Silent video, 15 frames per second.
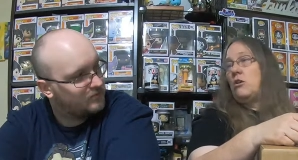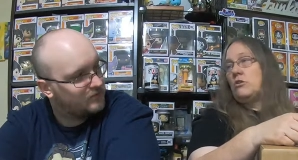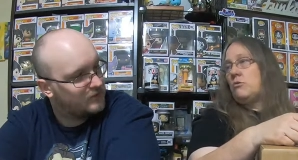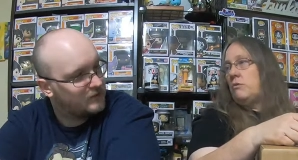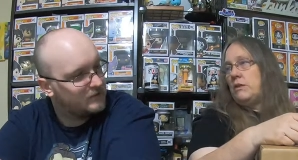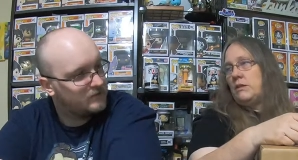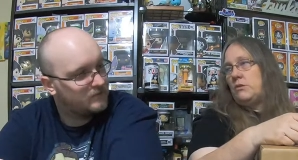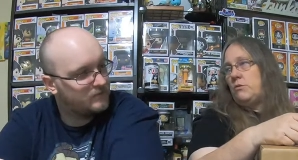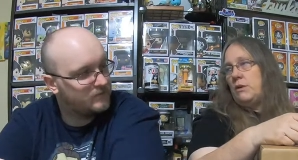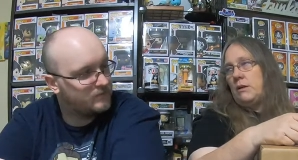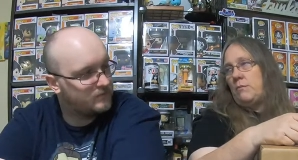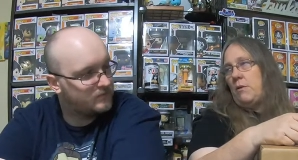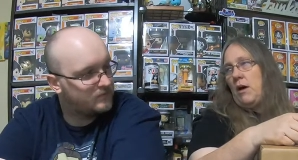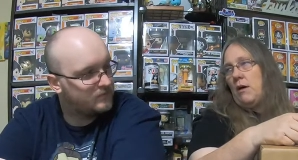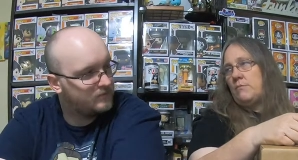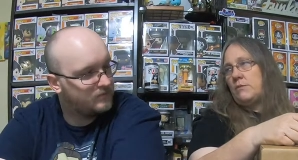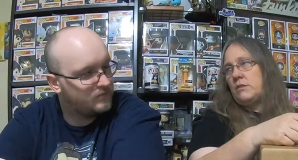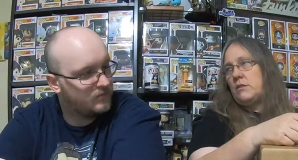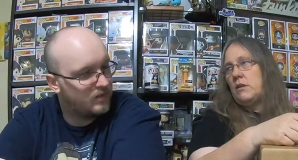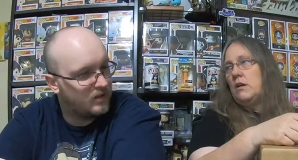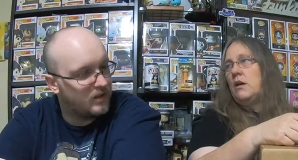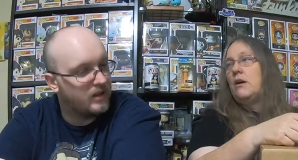Speaker 1: aren't 2020
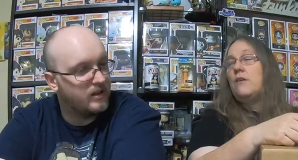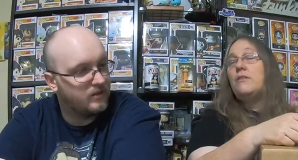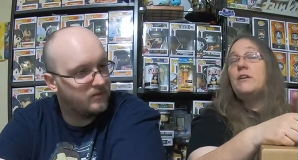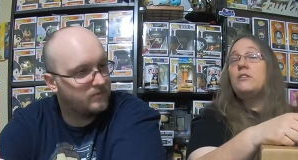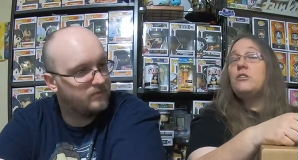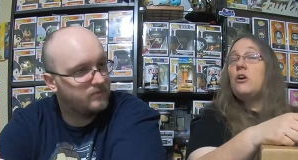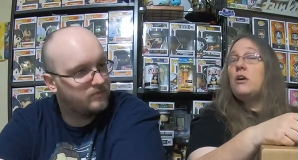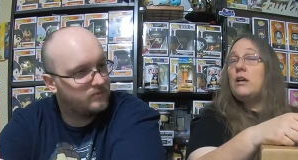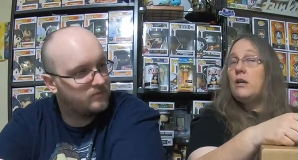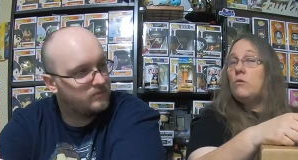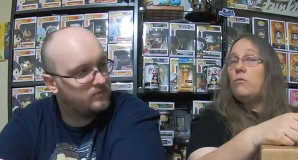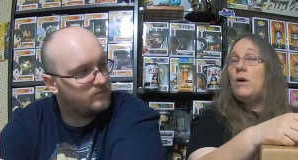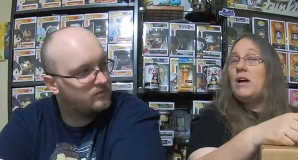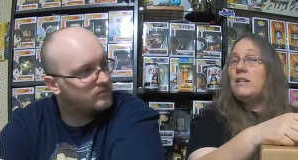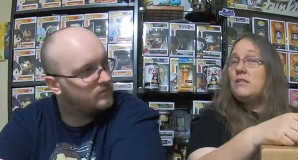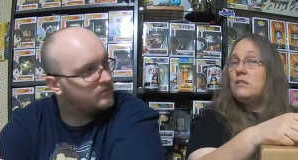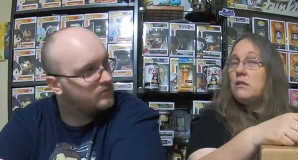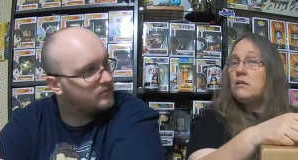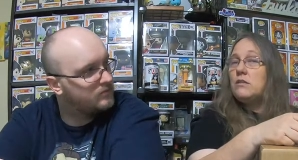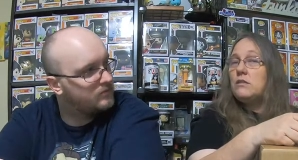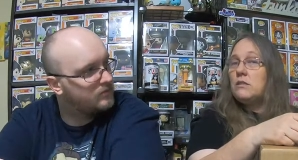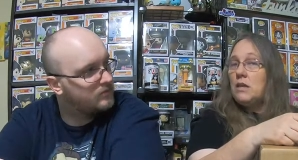pops.
Speaker 2: Yeah.
Speaker 1: These are
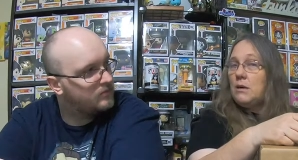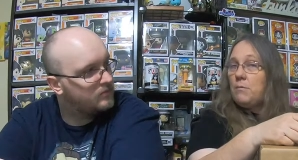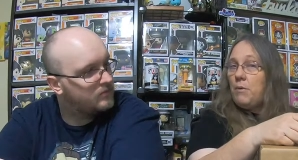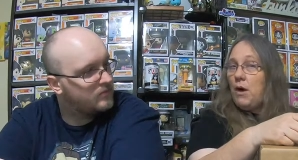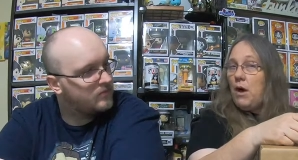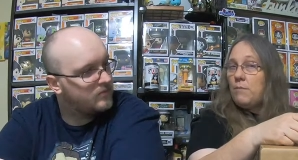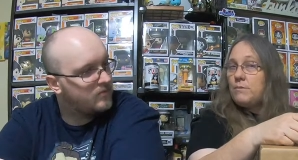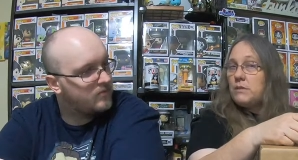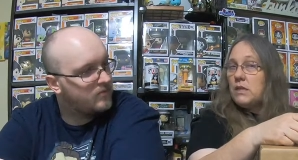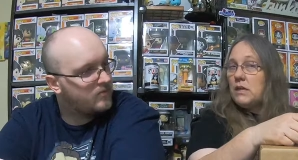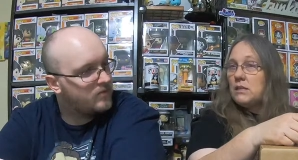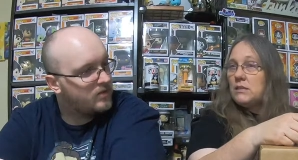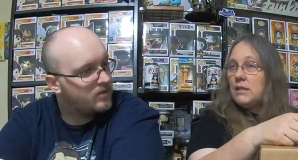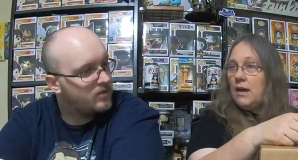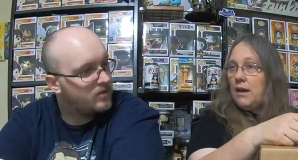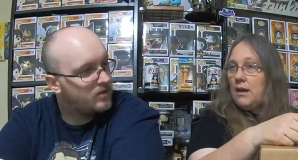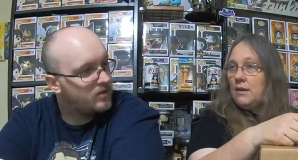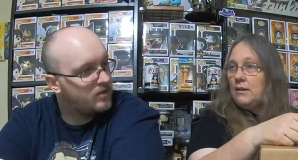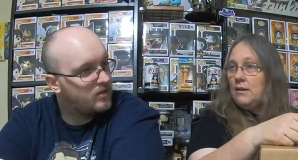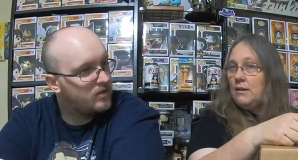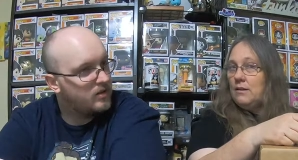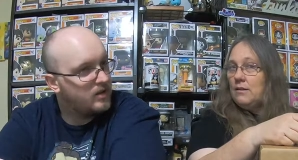NYCC pops, they
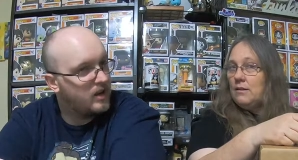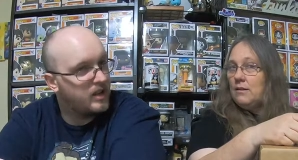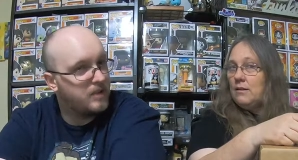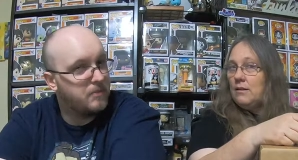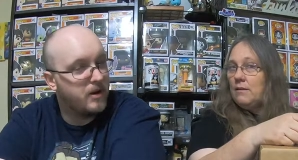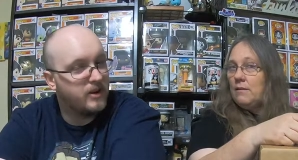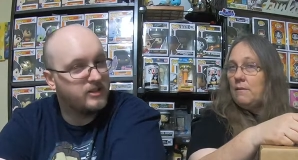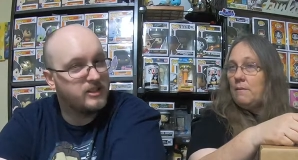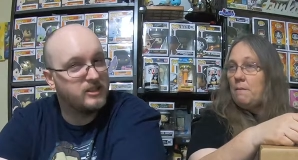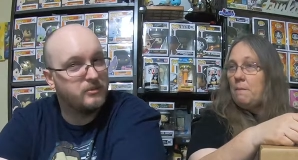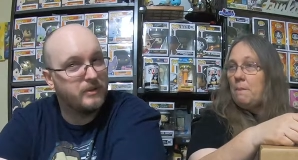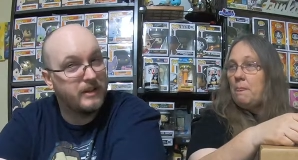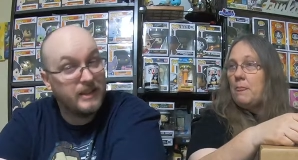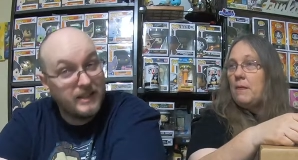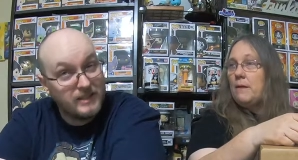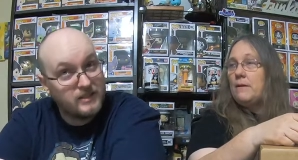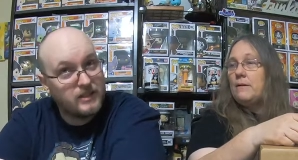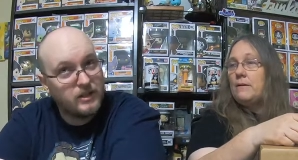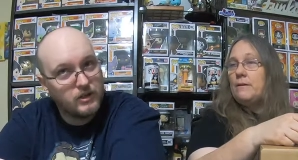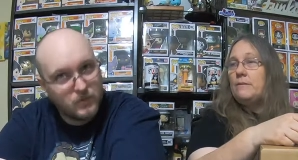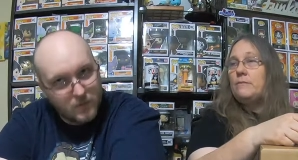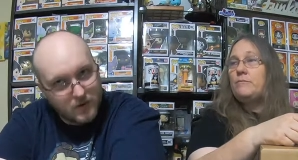said.
Speaker 2: And the box is
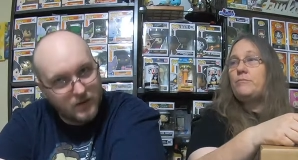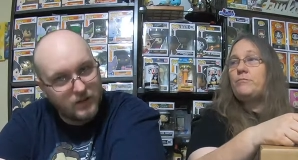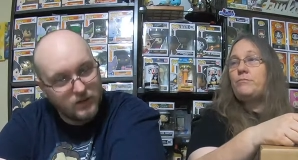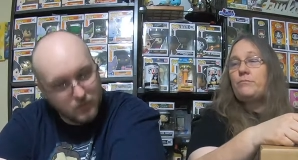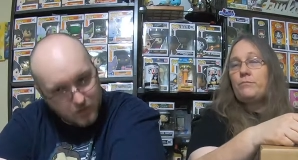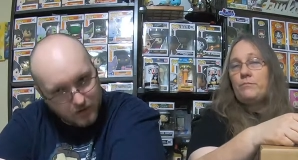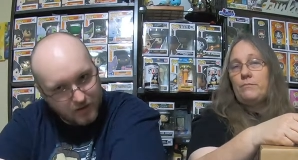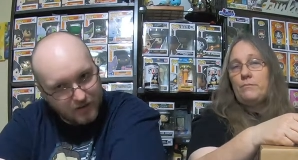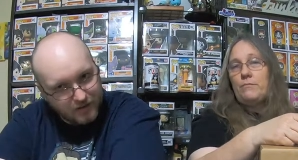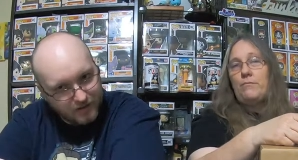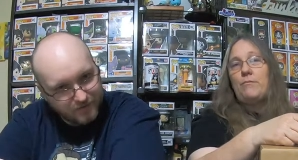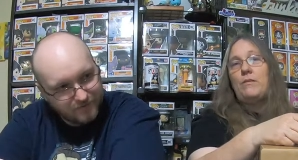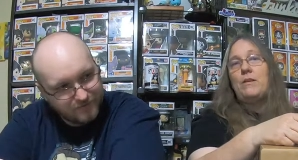released in 2020.